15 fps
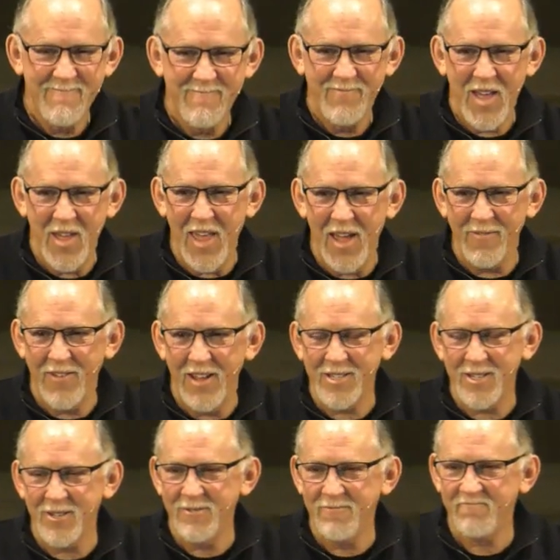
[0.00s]
in that
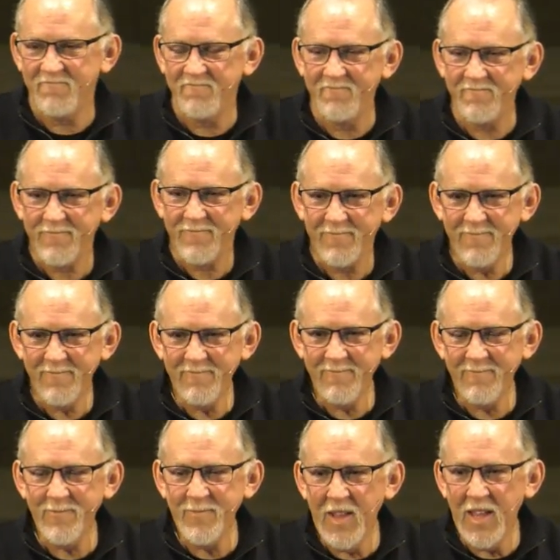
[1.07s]
vessel,
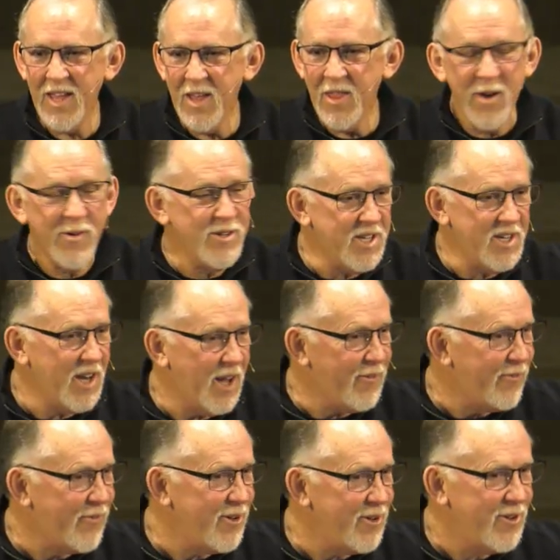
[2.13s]
there was
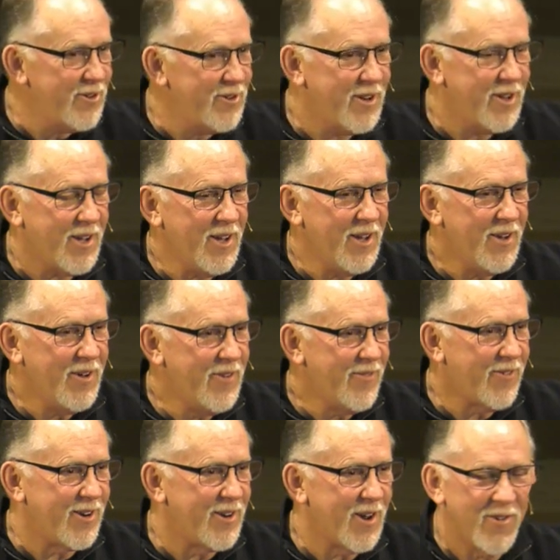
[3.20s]
enough food
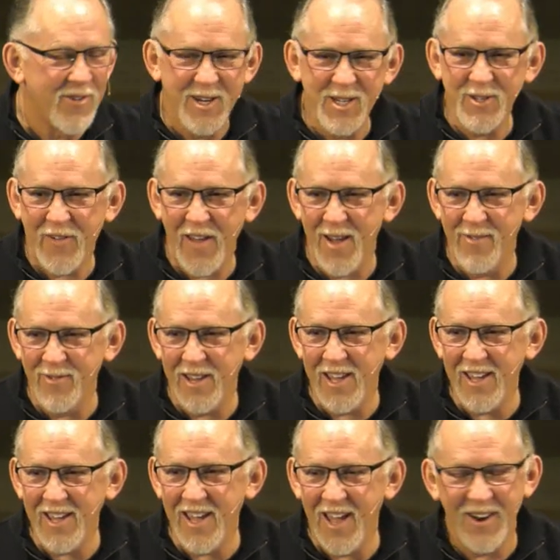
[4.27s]
for Noah and his family
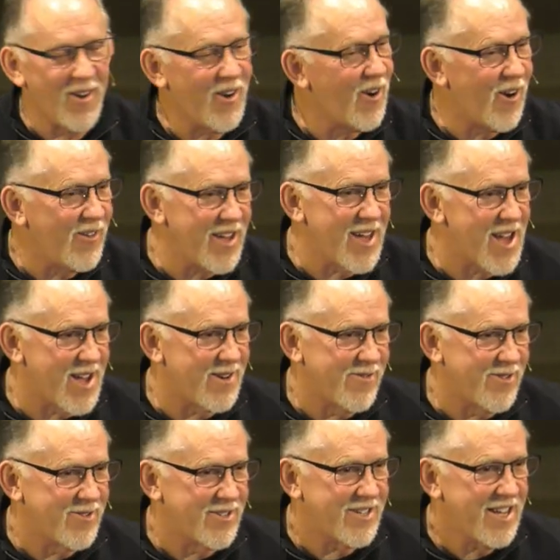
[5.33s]
and all the
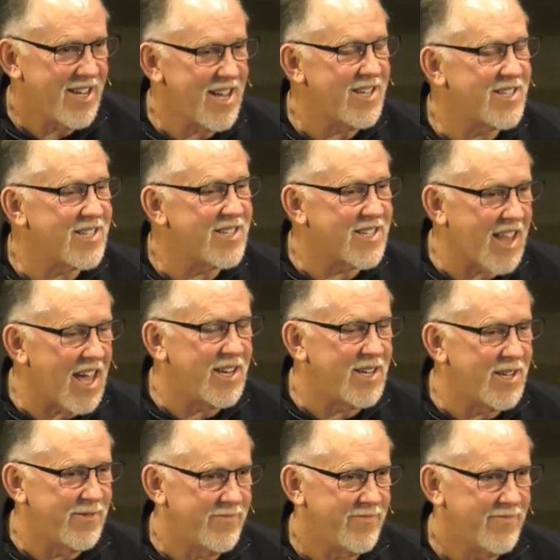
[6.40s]
animals. He sustained them.